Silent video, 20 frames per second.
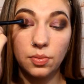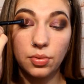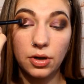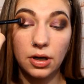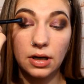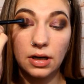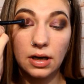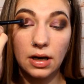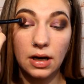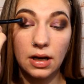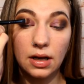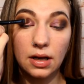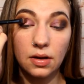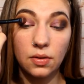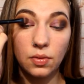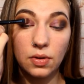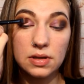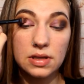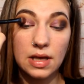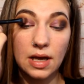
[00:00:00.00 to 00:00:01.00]
bring it in
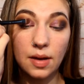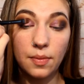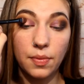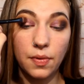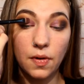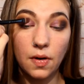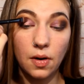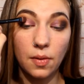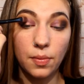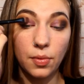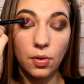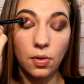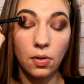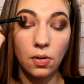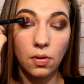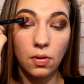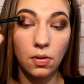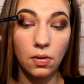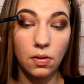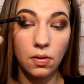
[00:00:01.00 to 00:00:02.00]
with that purple.